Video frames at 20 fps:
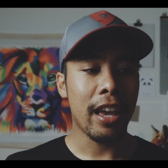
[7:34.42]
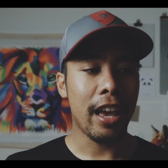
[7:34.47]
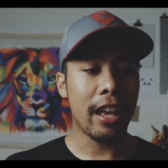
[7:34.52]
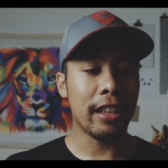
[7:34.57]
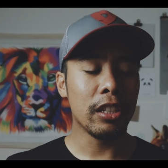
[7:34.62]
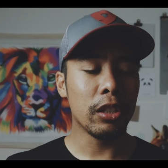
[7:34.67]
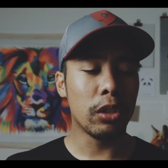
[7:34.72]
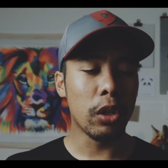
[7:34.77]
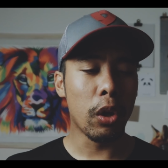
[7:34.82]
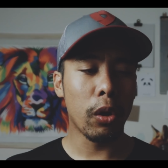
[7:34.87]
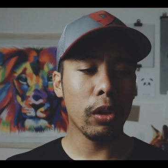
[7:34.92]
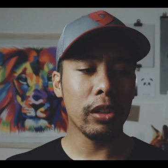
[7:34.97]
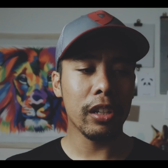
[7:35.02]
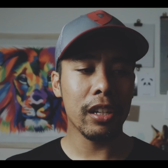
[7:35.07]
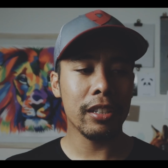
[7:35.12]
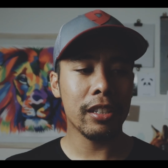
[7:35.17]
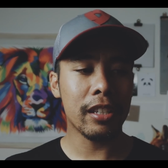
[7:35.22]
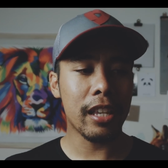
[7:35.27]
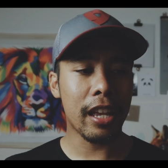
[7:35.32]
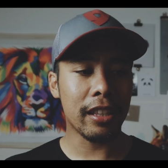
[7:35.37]
And he told
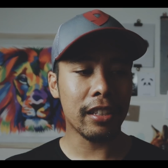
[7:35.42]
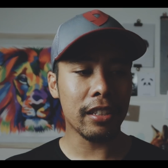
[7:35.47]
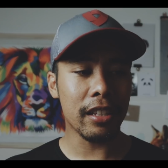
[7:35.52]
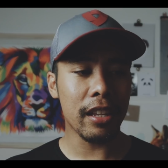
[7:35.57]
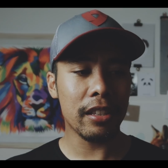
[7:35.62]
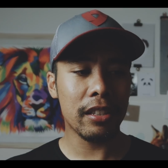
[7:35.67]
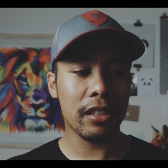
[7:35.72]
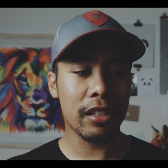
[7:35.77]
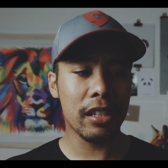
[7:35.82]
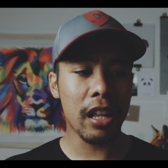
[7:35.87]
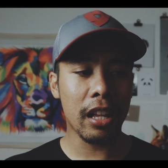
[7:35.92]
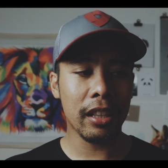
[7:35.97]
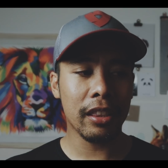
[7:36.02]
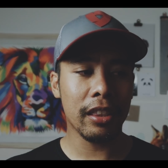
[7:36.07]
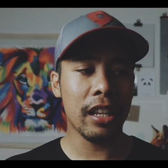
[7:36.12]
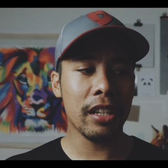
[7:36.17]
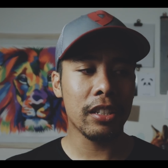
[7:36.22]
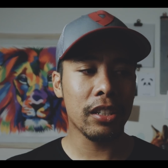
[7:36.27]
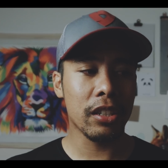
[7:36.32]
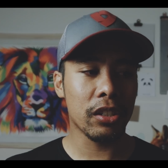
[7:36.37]
us that it's not
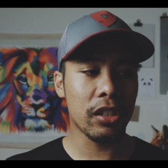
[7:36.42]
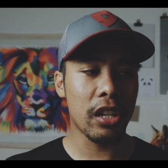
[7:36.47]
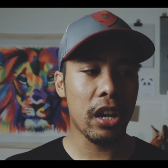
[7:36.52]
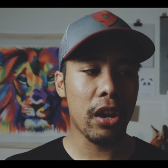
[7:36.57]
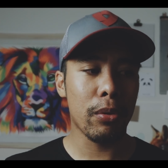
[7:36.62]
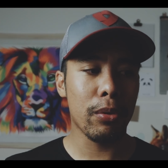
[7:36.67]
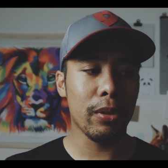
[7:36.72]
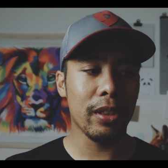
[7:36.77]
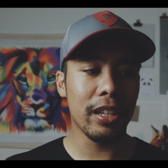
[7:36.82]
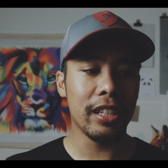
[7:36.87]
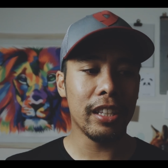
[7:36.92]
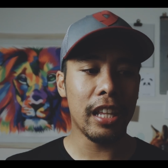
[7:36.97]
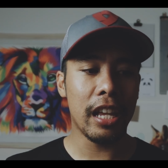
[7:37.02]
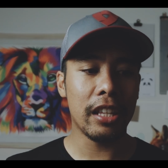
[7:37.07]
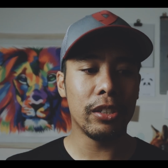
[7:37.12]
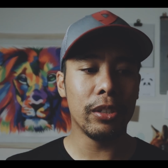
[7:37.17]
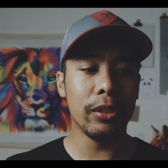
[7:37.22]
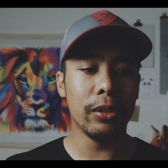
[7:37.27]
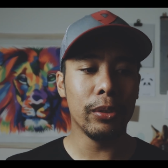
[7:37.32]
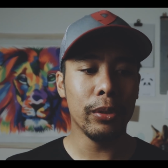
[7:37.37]
necessarily
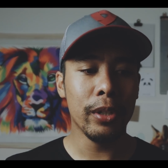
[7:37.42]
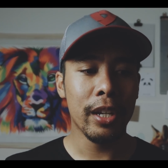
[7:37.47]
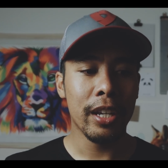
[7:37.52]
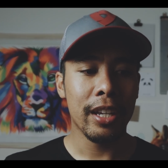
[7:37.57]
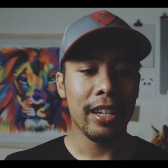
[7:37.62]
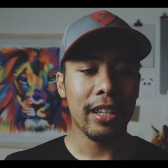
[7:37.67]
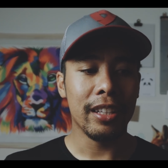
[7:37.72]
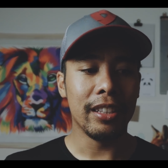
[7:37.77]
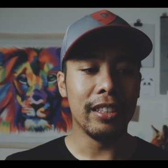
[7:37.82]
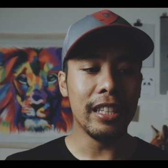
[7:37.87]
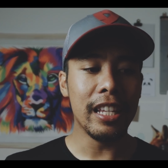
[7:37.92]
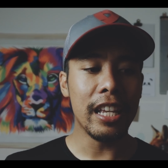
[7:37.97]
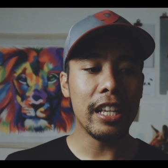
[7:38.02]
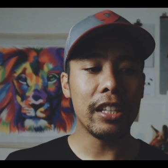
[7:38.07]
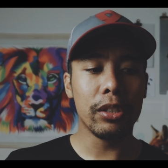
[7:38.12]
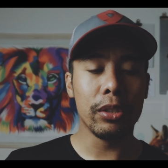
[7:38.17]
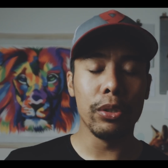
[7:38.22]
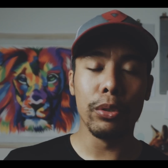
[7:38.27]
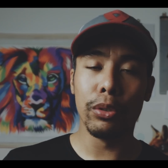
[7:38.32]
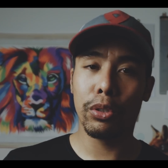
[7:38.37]
that you
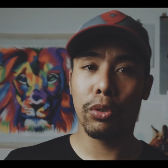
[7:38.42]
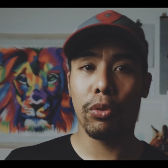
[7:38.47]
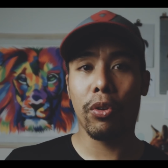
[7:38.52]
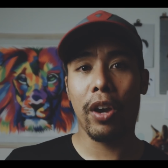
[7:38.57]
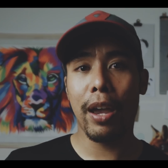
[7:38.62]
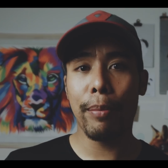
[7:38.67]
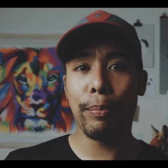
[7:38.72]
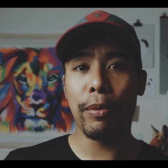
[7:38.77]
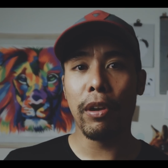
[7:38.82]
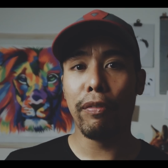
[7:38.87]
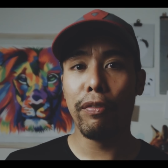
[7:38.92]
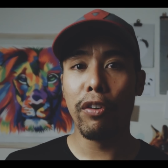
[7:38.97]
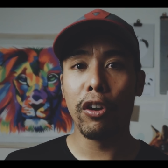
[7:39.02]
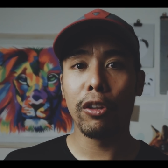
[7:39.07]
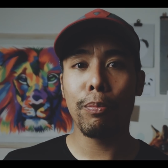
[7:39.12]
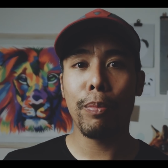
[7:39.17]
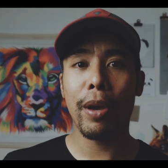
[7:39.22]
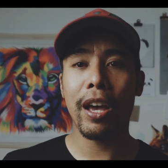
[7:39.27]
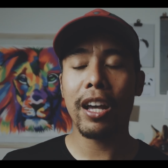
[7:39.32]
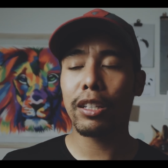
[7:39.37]
need to scrape your
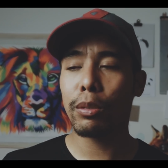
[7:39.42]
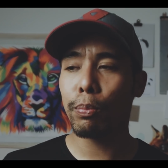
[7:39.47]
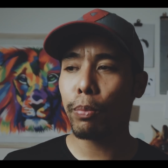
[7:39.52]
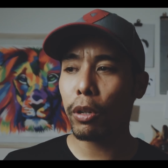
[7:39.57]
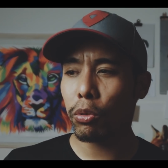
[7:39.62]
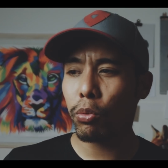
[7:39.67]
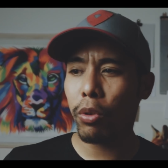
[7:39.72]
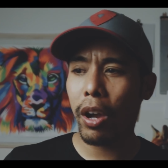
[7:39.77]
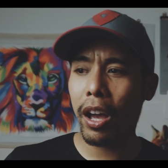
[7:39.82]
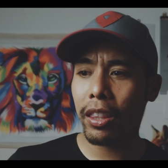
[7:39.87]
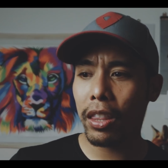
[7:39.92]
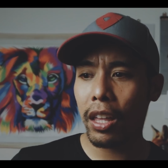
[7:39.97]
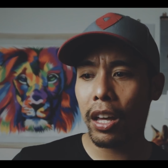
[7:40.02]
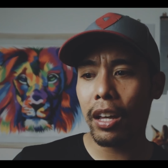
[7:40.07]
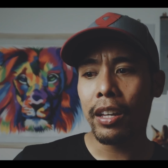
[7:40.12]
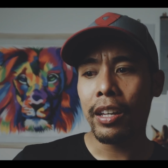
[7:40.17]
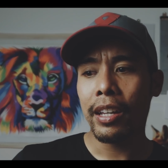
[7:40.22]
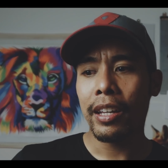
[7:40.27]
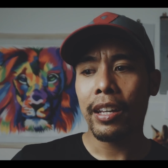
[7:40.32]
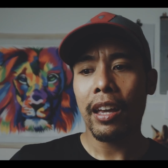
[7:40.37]
foot pegs, but
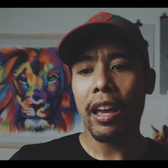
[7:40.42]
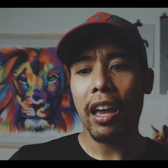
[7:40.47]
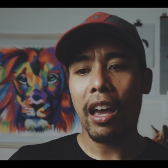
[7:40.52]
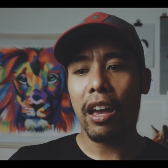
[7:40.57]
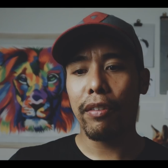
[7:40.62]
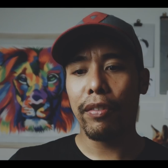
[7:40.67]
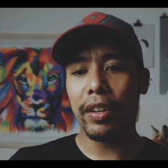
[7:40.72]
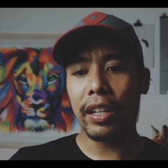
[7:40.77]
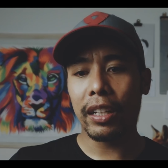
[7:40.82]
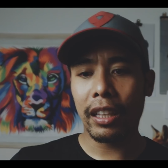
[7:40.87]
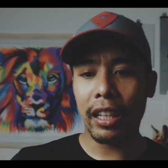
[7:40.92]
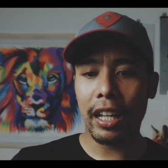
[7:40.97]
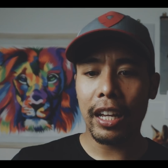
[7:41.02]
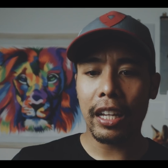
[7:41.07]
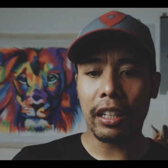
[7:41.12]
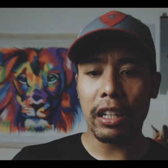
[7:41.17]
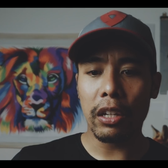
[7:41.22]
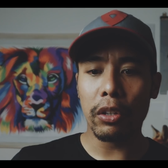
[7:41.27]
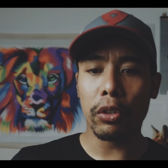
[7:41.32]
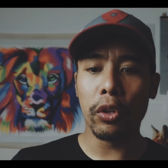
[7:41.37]
rather having
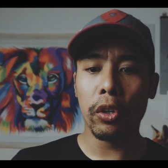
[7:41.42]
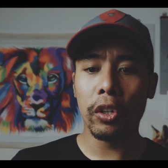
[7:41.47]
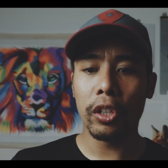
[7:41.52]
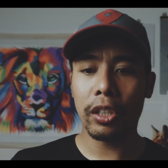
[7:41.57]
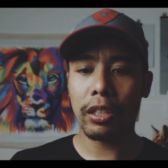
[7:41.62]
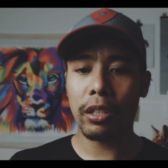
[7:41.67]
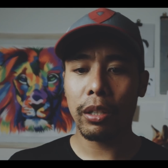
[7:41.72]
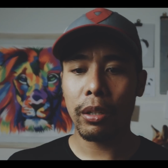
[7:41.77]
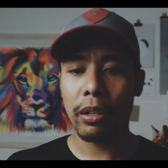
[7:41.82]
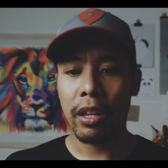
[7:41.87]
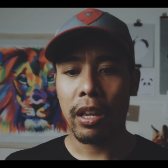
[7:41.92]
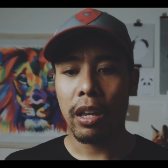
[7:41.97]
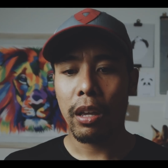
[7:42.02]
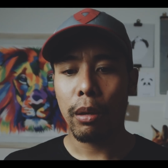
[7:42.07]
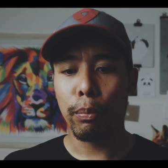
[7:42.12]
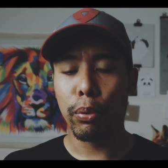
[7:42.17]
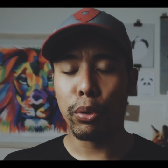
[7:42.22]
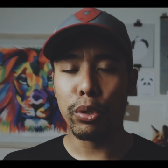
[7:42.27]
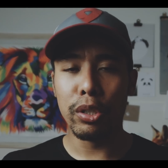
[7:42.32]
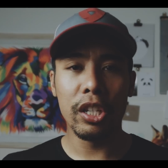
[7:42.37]
like a good
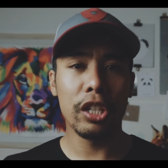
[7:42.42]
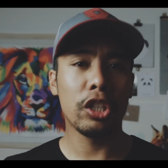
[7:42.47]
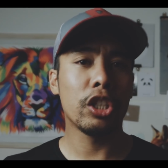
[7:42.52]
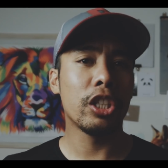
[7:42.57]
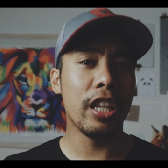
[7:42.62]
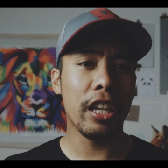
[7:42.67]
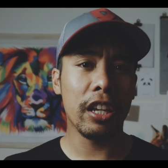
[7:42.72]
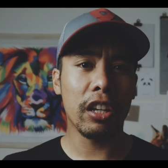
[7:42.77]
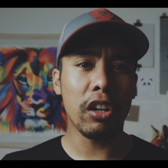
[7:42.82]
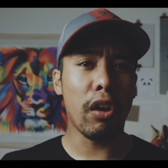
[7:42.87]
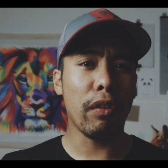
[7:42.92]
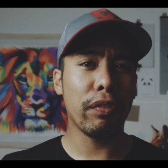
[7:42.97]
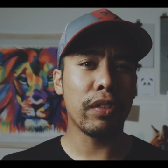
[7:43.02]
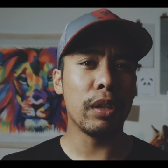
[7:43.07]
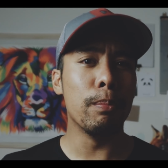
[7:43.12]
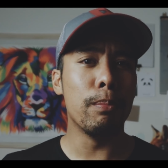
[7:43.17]
positioning of the